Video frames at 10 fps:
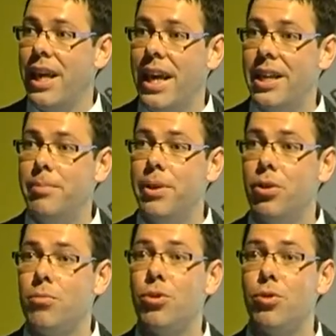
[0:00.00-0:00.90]
and that
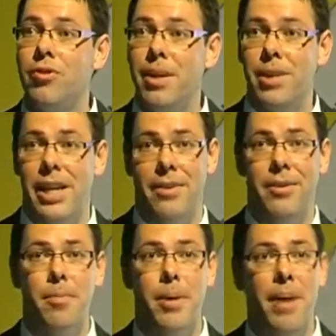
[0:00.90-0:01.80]
becomes
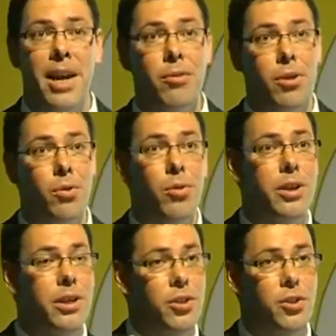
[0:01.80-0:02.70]
contaminated by
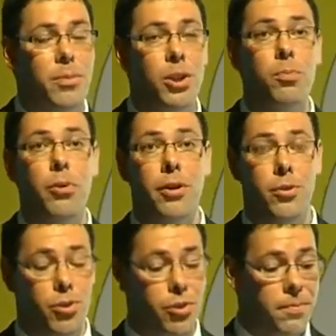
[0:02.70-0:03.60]
microorganism. It
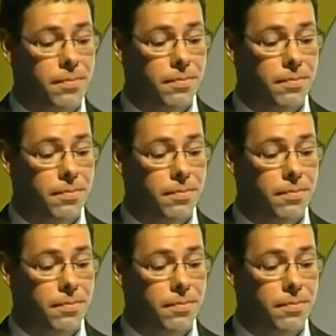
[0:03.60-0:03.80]
spoils.